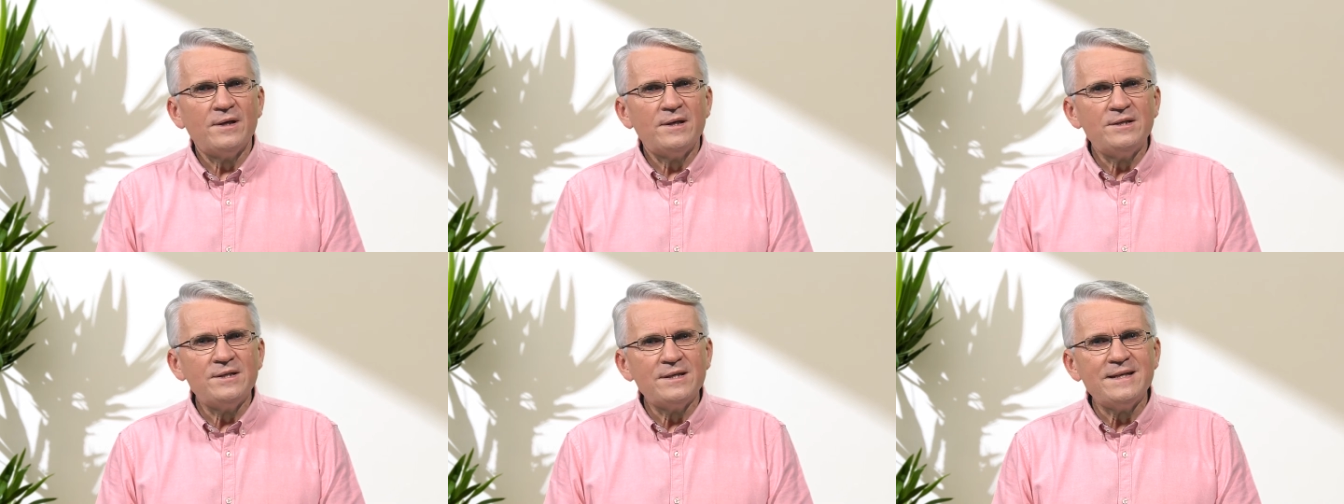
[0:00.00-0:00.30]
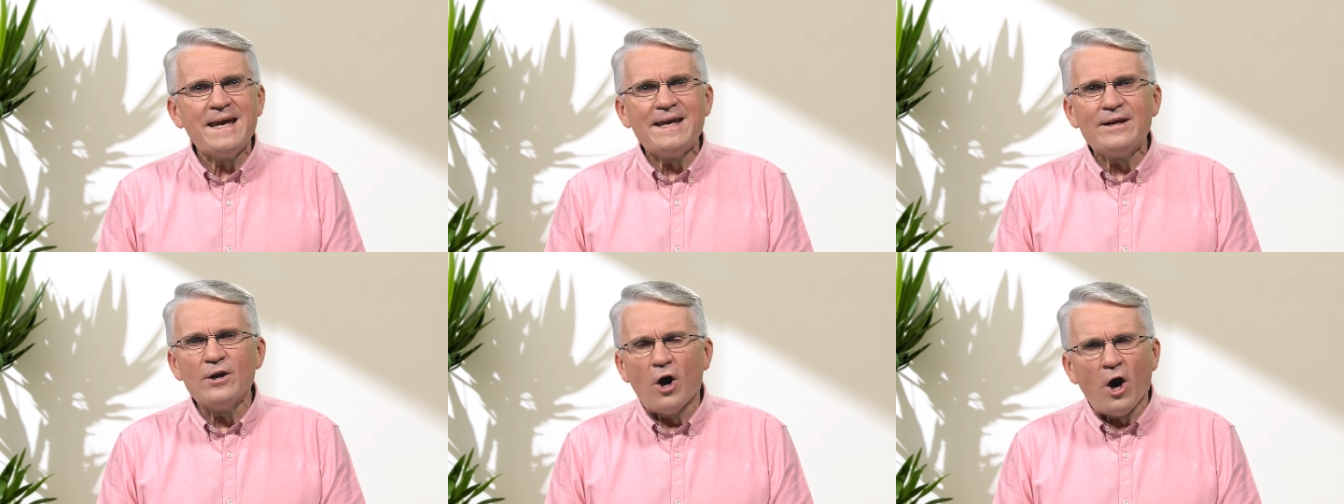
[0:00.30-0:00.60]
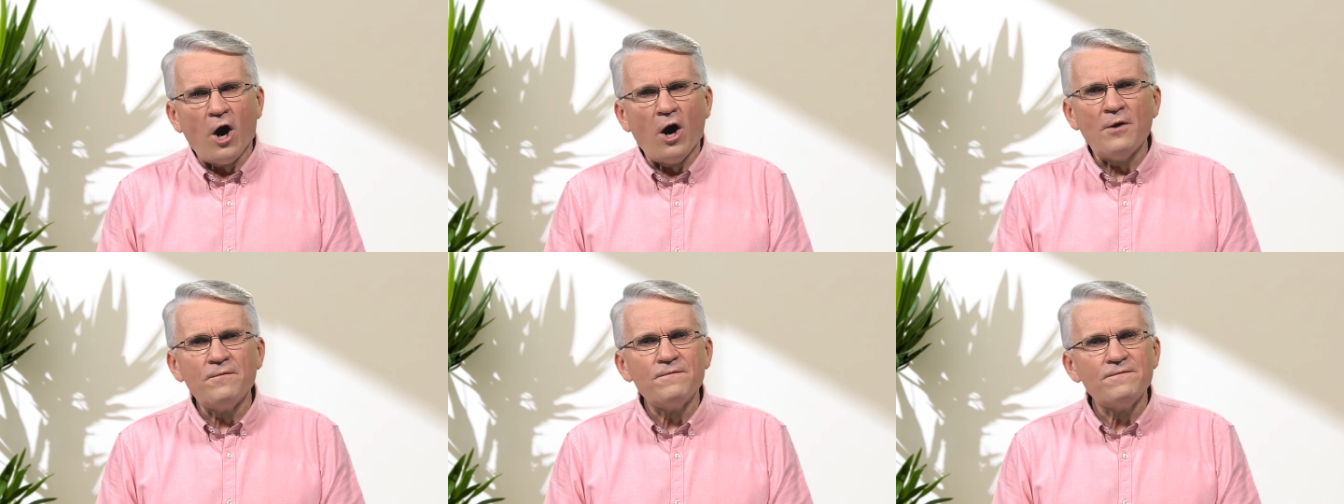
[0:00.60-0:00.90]
to get
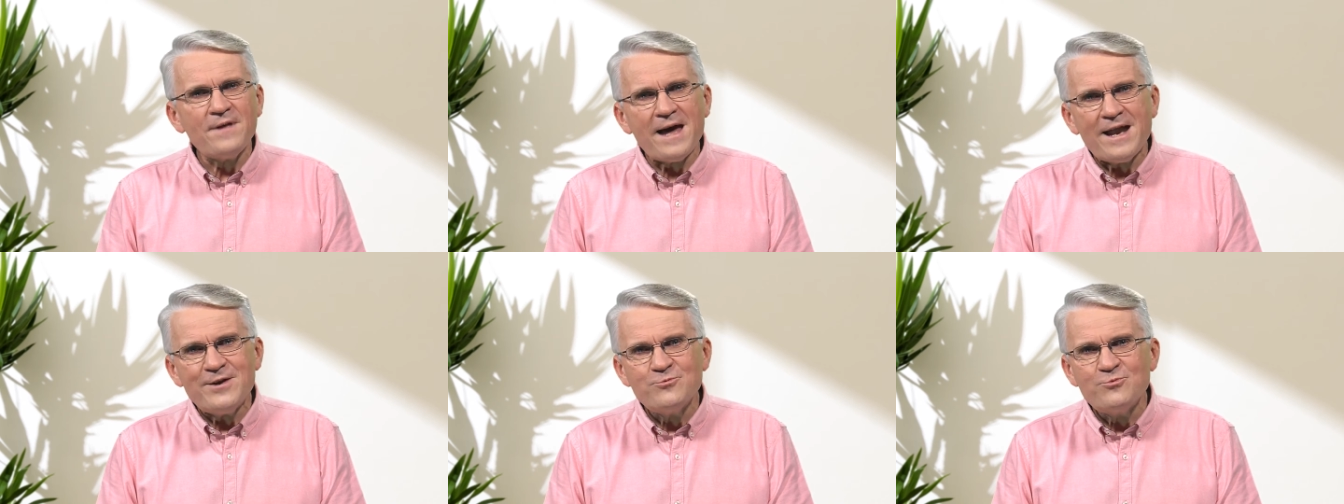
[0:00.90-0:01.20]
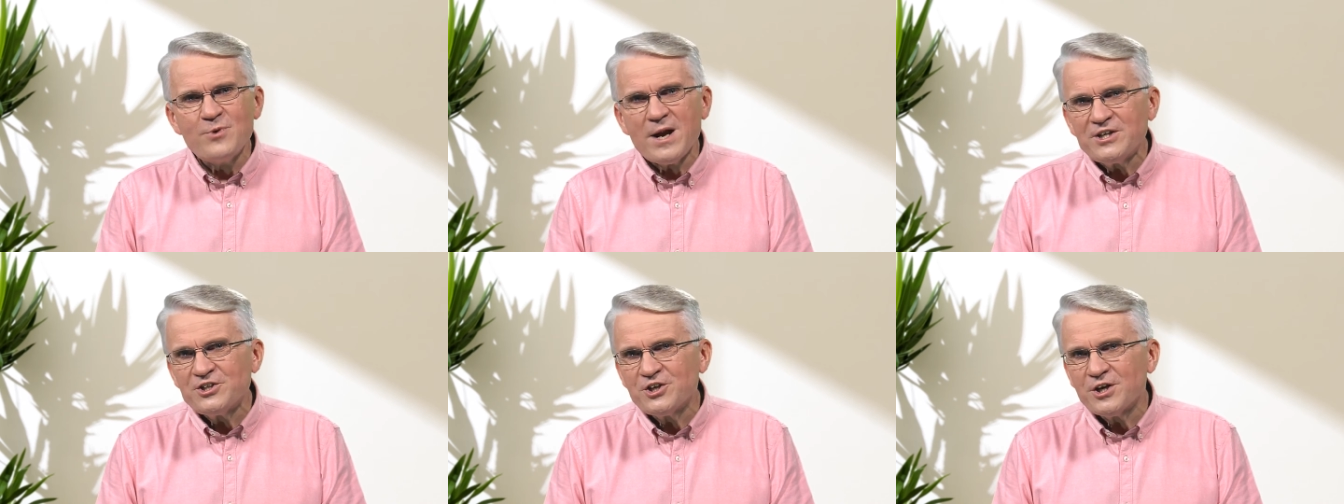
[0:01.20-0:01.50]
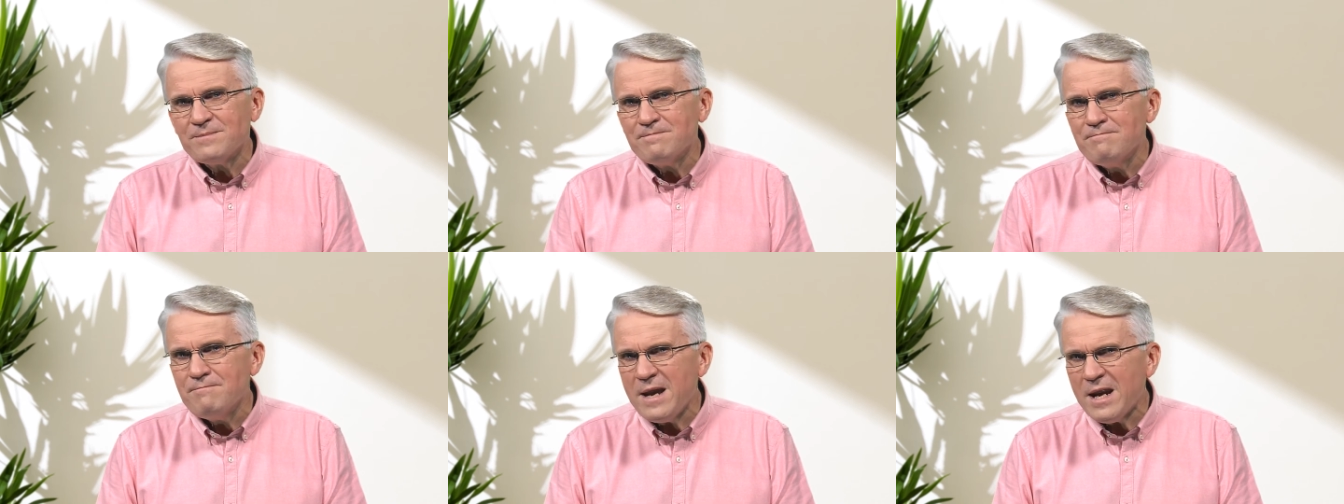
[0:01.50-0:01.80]
off that
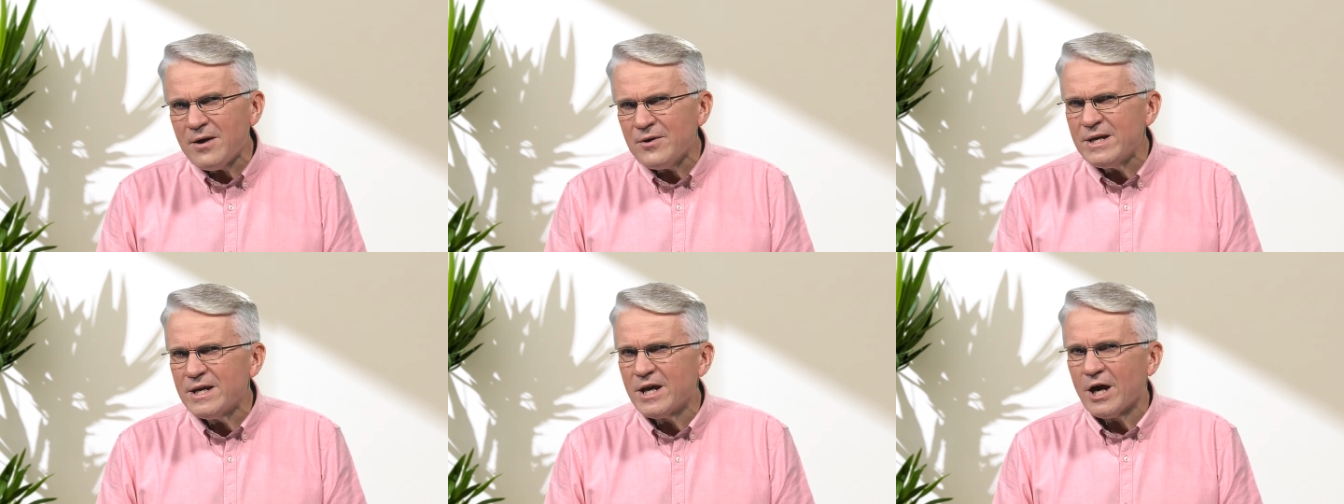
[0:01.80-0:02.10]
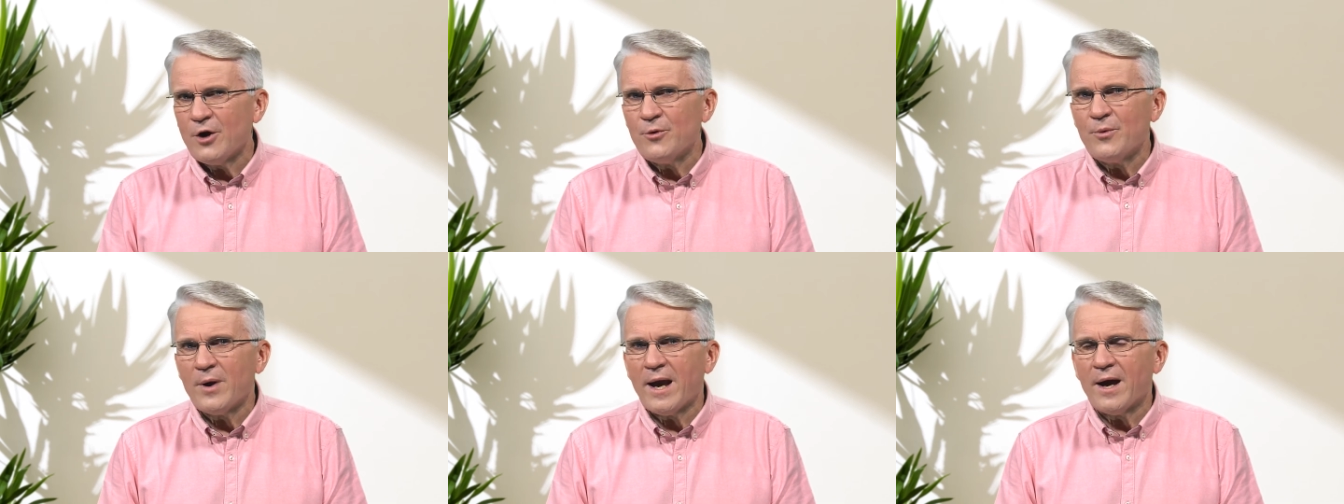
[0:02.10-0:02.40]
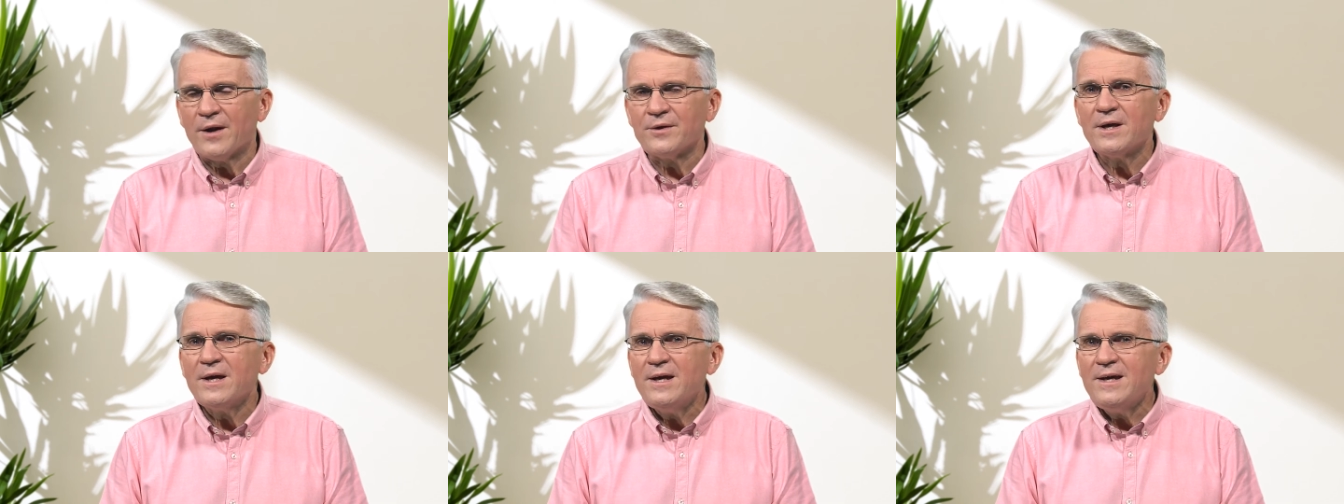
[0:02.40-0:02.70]
wretched
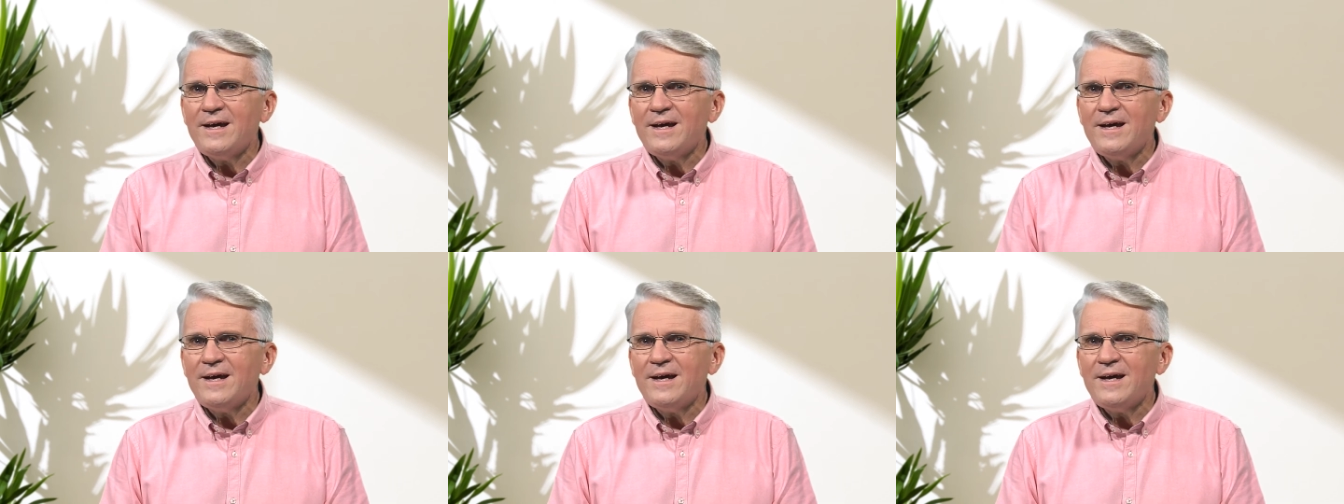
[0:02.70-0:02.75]
merry-go-round